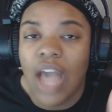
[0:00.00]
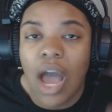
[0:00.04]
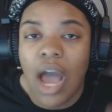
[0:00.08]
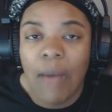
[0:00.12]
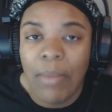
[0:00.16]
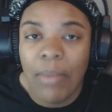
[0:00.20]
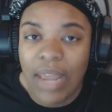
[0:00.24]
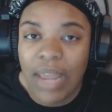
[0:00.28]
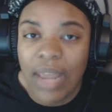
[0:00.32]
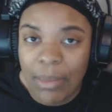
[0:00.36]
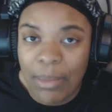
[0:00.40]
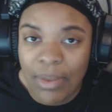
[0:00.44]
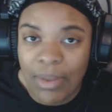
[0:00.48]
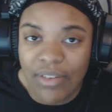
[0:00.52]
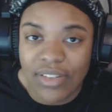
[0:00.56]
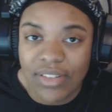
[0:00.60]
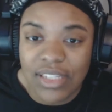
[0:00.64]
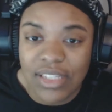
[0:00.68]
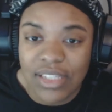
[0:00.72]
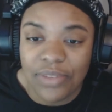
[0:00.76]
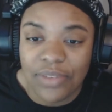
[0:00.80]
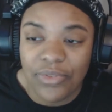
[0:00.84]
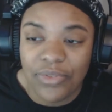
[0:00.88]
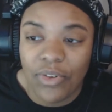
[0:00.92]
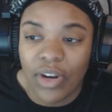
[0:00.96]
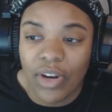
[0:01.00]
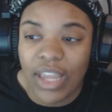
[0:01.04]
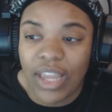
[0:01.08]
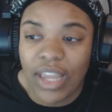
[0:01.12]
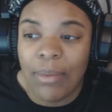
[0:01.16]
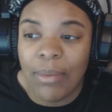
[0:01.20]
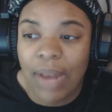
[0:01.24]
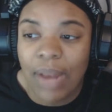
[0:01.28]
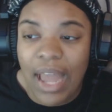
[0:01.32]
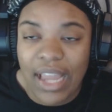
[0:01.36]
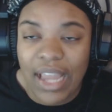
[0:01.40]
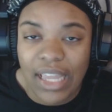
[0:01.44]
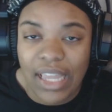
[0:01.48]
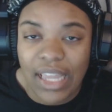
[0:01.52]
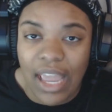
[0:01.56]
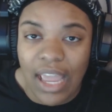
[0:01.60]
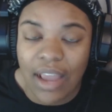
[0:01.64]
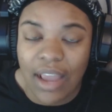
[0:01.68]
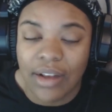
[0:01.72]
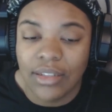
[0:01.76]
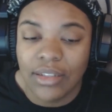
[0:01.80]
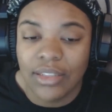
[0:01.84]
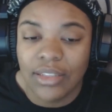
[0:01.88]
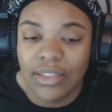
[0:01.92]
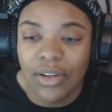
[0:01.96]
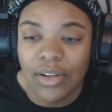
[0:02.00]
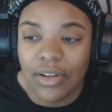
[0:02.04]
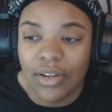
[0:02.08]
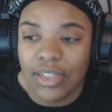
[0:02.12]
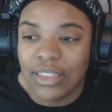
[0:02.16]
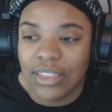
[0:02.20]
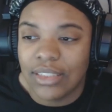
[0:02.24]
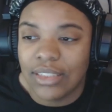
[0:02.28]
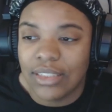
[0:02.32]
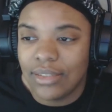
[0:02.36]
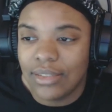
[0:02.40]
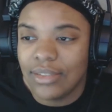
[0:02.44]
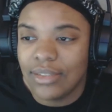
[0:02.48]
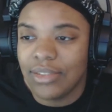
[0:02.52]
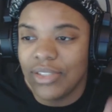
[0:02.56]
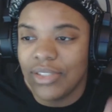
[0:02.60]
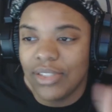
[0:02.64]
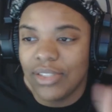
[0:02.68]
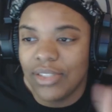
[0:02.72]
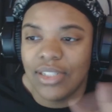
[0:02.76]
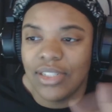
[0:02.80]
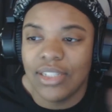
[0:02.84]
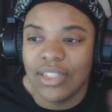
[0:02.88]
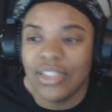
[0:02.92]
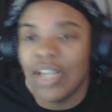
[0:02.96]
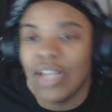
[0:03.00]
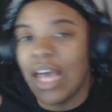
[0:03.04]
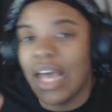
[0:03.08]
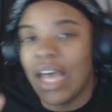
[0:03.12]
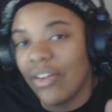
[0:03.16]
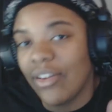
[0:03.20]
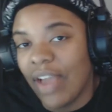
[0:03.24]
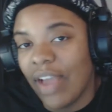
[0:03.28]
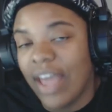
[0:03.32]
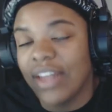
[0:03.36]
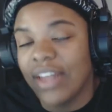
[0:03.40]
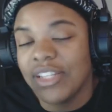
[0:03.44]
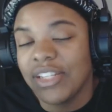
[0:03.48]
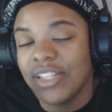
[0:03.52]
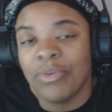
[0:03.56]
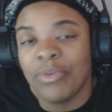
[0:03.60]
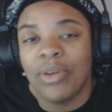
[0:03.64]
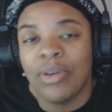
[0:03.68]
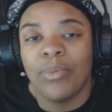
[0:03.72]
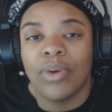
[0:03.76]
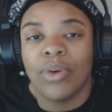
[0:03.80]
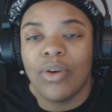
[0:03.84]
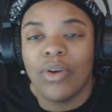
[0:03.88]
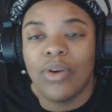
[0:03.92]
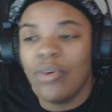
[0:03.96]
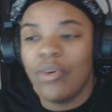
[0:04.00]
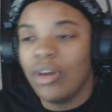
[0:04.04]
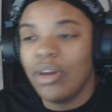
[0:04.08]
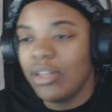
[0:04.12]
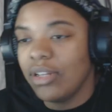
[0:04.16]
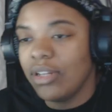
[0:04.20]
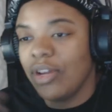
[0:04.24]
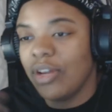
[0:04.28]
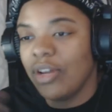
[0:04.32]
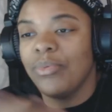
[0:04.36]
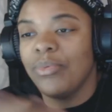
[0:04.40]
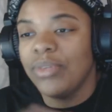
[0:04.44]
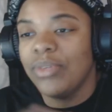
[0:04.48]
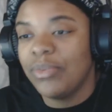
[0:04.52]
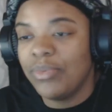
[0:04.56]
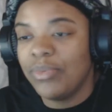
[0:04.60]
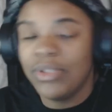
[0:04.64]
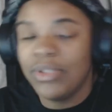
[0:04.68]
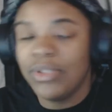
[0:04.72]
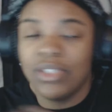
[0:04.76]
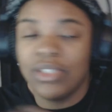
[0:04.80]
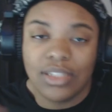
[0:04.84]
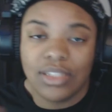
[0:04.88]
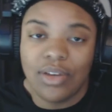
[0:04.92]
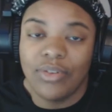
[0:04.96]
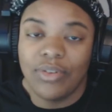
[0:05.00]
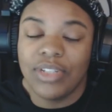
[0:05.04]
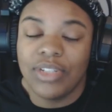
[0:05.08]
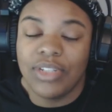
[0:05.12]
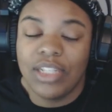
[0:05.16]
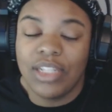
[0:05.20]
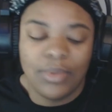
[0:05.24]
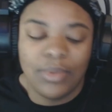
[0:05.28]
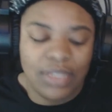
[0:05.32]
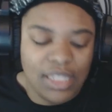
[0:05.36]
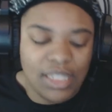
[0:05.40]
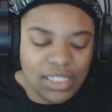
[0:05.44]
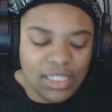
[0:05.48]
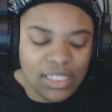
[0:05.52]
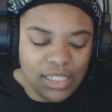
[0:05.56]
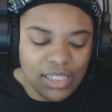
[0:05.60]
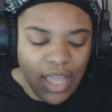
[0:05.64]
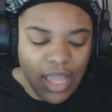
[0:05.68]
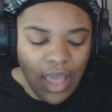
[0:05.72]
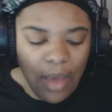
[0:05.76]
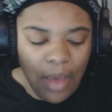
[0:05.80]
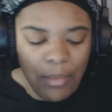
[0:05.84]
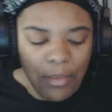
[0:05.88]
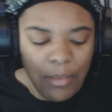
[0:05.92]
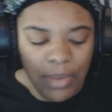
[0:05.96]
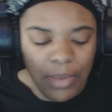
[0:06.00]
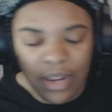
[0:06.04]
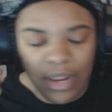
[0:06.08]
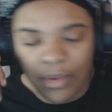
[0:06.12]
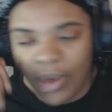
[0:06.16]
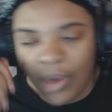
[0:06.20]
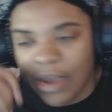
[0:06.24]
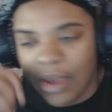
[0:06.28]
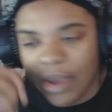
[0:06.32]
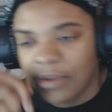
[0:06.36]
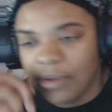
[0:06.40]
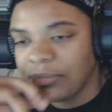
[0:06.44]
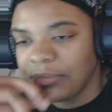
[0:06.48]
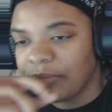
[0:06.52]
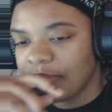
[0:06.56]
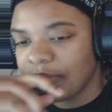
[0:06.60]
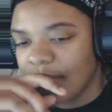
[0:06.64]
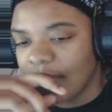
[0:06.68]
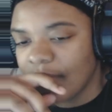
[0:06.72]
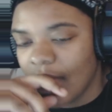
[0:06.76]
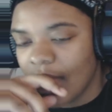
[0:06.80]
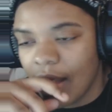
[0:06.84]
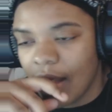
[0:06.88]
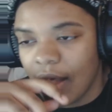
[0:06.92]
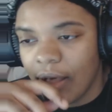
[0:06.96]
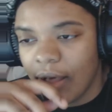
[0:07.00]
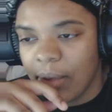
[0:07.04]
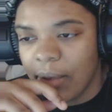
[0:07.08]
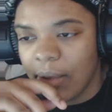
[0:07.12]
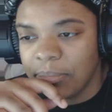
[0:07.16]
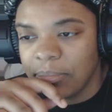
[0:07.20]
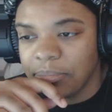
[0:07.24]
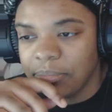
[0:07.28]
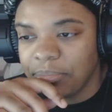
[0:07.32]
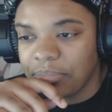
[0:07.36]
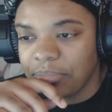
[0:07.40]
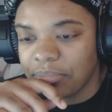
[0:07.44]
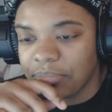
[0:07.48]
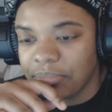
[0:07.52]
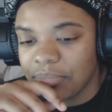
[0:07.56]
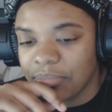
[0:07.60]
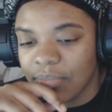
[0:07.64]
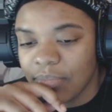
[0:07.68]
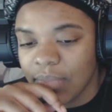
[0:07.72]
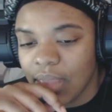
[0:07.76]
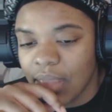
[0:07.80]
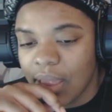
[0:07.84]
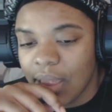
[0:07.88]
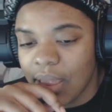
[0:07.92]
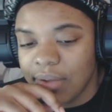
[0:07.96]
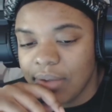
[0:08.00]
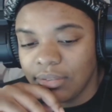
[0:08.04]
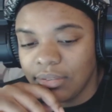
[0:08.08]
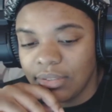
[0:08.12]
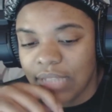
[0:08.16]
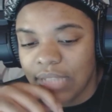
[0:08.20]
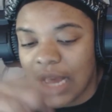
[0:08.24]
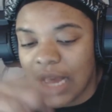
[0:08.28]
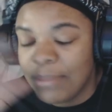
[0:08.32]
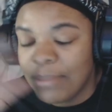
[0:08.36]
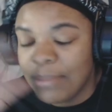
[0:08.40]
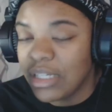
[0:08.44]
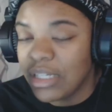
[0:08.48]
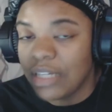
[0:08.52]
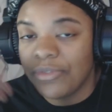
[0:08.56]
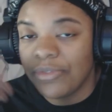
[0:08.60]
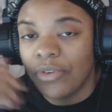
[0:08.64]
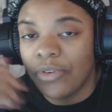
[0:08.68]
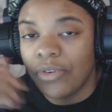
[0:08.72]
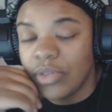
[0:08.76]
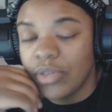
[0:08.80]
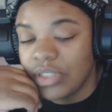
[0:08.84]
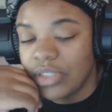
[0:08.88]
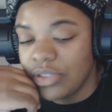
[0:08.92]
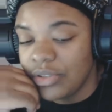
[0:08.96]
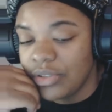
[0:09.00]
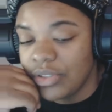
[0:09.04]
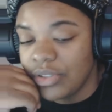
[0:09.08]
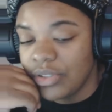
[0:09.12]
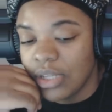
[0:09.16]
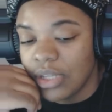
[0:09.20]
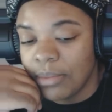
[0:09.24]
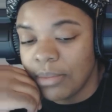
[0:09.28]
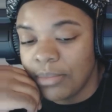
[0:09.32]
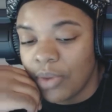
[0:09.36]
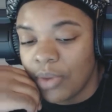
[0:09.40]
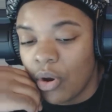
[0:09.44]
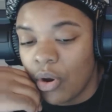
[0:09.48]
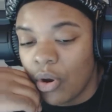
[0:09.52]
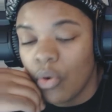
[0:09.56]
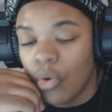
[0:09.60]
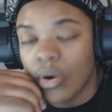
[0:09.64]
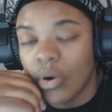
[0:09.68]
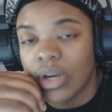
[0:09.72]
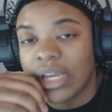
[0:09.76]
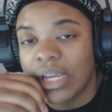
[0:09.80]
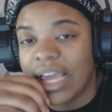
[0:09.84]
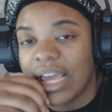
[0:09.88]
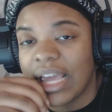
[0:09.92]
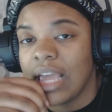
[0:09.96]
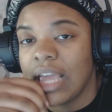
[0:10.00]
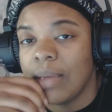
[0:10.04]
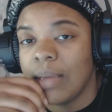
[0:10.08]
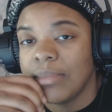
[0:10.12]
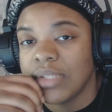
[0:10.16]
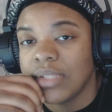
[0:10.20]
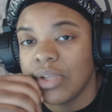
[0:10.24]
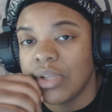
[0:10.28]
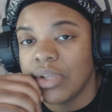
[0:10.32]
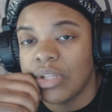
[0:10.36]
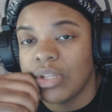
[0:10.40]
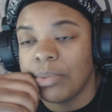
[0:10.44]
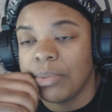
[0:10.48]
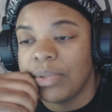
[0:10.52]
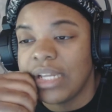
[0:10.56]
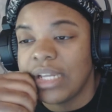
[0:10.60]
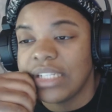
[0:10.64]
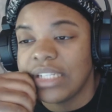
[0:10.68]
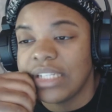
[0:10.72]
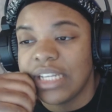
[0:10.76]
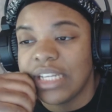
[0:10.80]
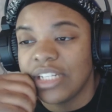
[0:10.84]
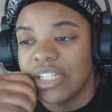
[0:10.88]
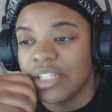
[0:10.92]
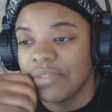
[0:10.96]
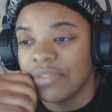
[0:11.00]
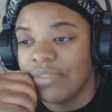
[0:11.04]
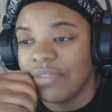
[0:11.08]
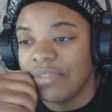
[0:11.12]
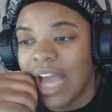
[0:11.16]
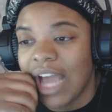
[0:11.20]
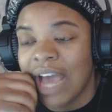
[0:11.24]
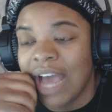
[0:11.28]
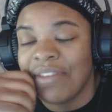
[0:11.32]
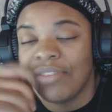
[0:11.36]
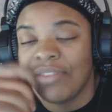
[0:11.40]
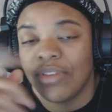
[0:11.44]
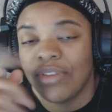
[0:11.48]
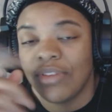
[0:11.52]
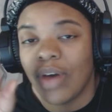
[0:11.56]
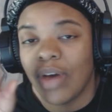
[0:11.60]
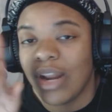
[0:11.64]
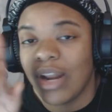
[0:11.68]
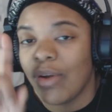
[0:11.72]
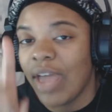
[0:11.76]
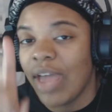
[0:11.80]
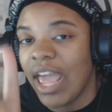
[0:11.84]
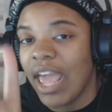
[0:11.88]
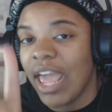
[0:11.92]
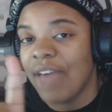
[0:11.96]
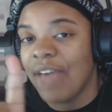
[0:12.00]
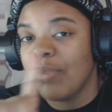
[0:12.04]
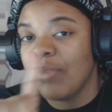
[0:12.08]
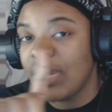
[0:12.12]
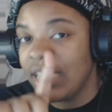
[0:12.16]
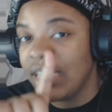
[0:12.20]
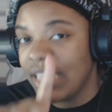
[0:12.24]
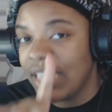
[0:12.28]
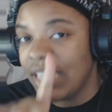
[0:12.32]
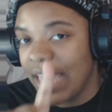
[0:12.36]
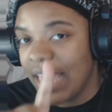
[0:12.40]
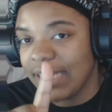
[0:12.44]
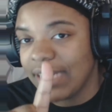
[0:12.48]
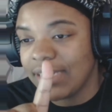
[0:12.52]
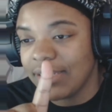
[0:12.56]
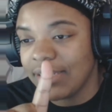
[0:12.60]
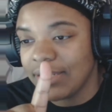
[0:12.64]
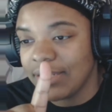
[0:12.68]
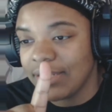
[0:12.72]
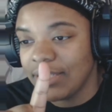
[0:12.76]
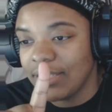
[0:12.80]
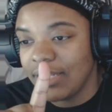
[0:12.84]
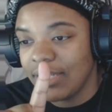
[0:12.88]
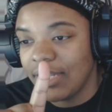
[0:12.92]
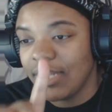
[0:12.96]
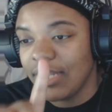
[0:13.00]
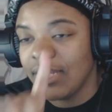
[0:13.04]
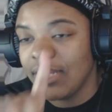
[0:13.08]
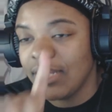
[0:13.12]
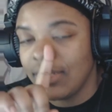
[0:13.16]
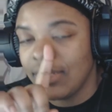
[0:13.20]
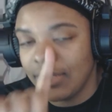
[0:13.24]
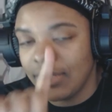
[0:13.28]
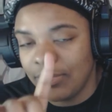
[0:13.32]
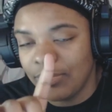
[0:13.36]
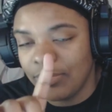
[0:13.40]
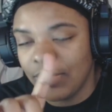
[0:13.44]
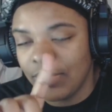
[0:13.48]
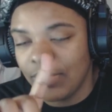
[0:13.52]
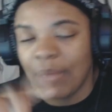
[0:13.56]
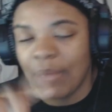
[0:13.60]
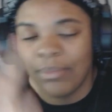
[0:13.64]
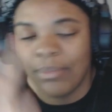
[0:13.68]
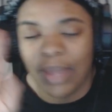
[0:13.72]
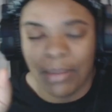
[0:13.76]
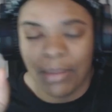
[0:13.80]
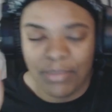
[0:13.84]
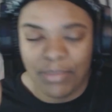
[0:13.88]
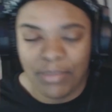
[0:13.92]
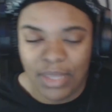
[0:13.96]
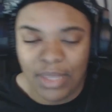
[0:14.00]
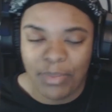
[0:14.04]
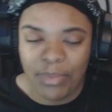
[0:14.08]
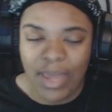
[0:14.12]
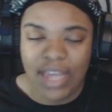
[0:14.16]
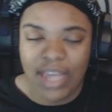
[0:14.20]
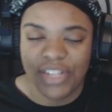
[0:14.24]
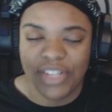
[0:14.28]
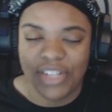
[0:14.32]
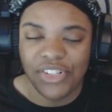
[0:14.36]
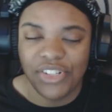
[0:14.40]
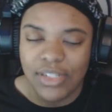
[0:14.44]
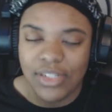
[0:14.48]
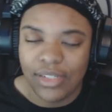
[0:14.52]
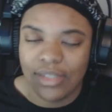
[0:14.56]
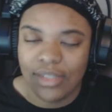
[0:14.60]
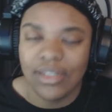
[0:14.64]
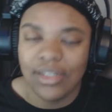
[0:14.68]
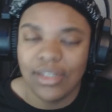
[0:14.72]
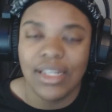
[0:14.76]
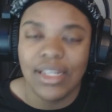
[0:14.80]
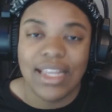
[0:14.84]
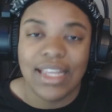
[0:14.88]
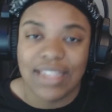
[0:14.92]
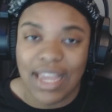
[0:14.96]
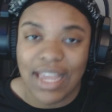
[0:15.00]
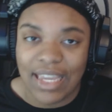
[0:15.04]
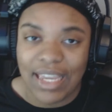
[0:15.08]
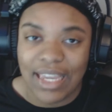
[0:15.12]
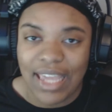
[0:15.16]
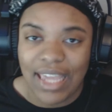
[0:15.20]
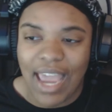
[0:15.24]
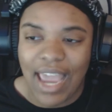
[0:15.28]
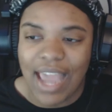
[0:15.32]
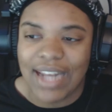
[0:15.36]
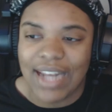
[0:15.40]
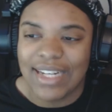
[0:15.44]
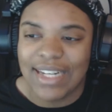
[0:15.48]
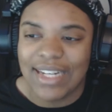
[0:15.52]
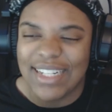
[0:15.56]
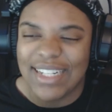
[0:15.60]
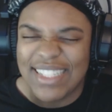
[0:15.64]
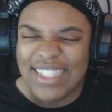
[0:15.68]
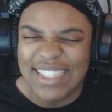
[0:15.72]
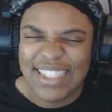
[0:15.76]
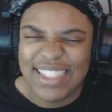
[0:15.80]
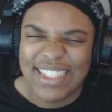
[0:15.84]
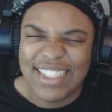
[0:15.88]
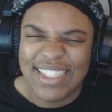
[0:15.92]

Y'all may not be able to see the 4K, but I can, you know, because until I learn how to screen record, you know, we, we just gonna deal with this. But anyway, um, I'm looking forward to some horror games on the PlayStation 5, even though I don't have one yet. I'm, I'm being patient as I can.